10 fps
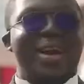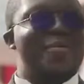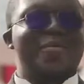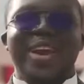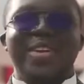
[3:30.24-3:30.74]

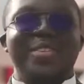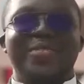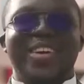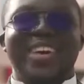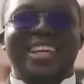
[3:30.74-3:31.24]
I'm very,
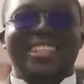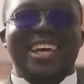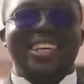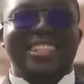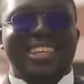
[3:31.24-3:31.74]
very
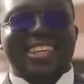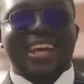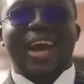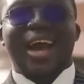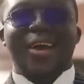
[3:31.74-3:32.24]
excited.
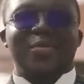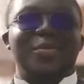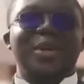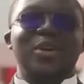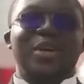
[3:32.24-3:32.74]

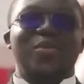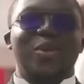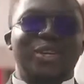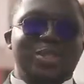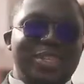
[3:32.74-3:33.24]
I've been looking
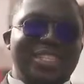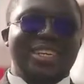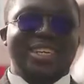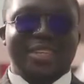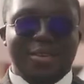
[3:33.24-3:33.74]
forward to this
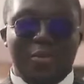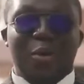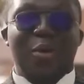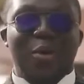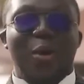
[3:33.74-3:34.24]
day
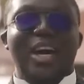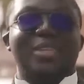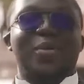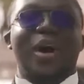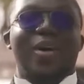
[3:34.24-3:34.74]
for
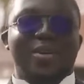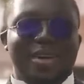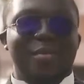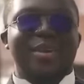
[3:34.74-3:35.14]
quite a while. I'm